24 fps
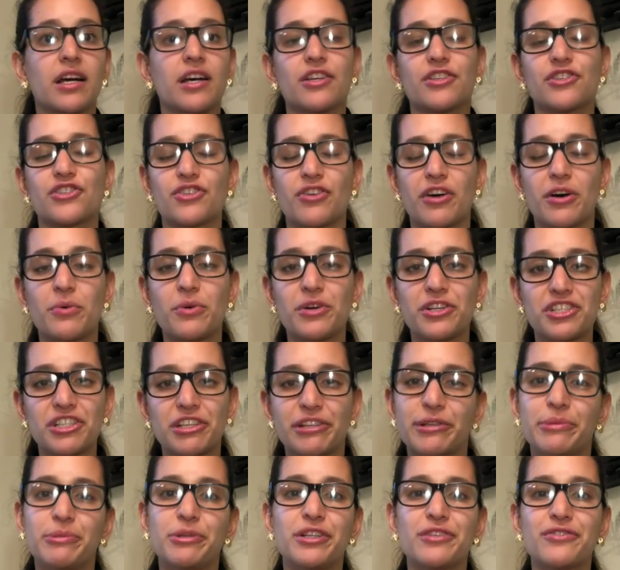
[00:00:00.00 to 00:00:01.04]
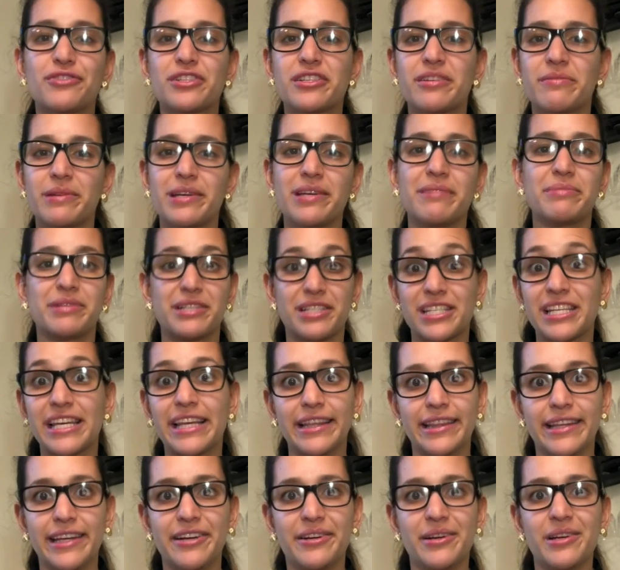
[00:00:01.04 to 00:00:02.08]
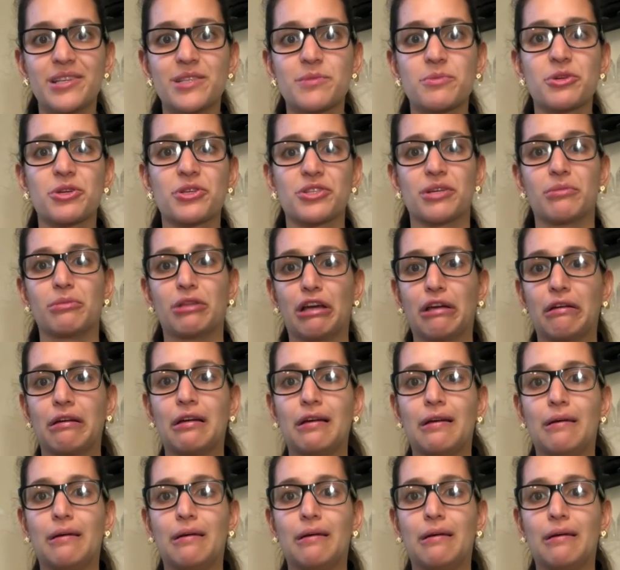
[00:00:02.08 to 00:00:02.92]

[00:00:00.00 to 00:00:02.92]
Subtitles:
So I watch a little bit of TV, but it's hilarious because I'm like,